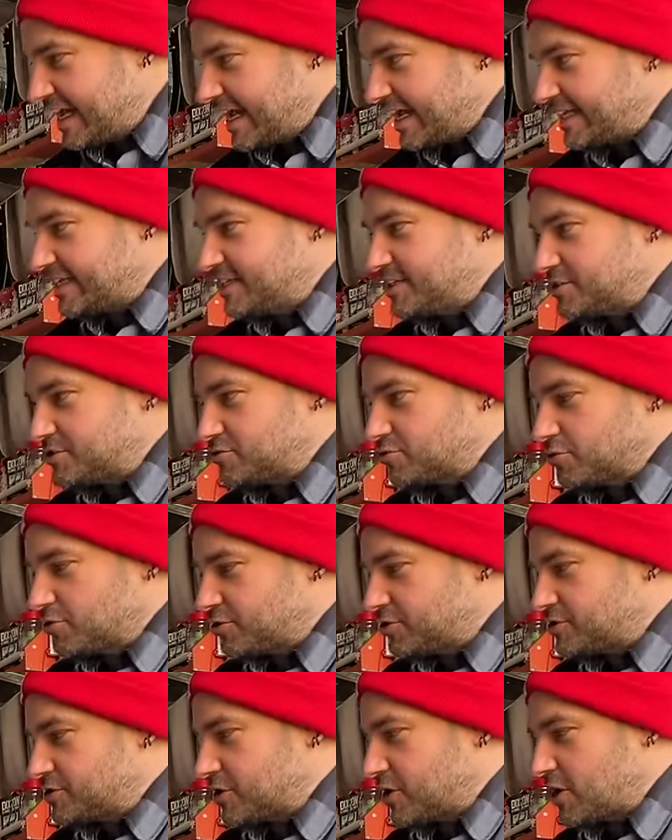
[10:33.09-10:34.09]
And these
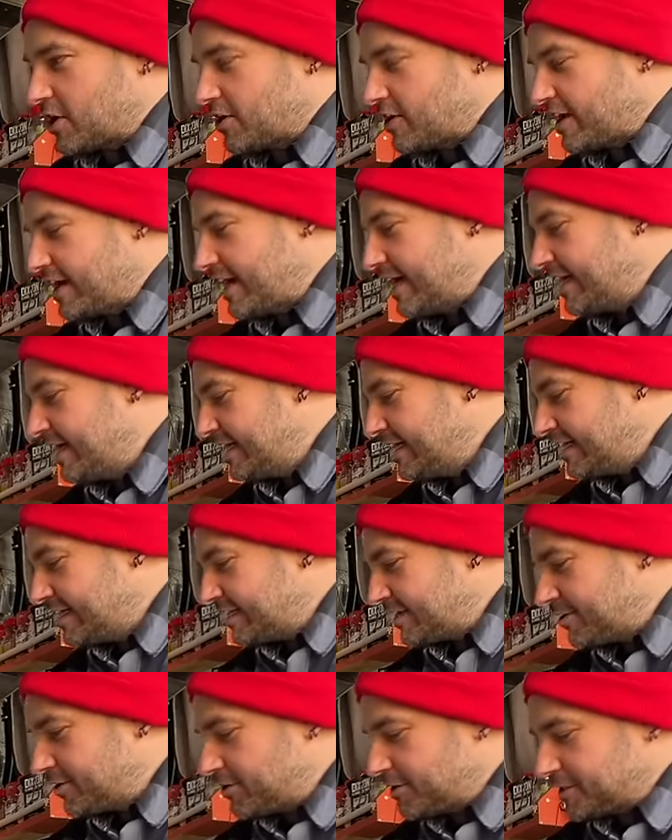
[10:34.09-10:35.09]
drawers are, uh,
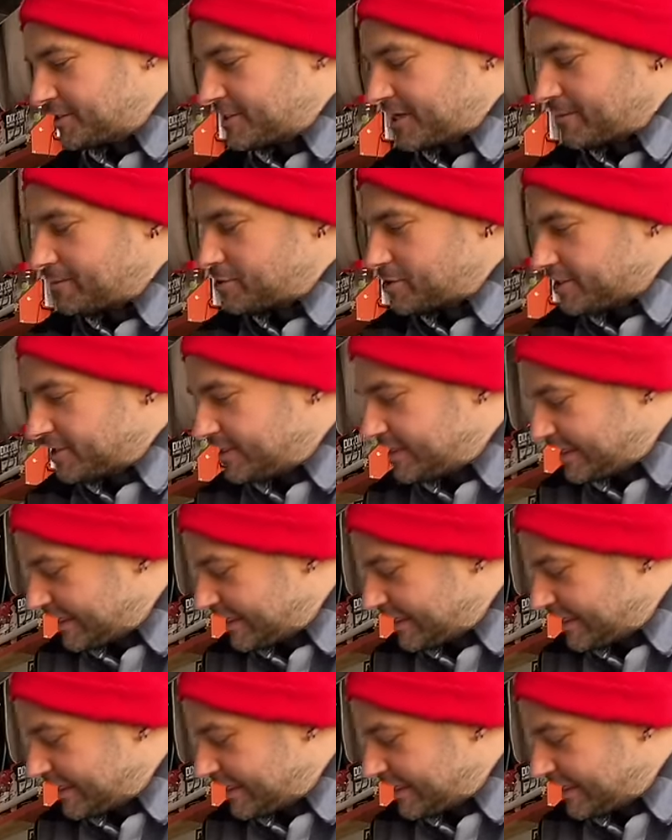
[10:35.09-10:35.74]
they're no exception.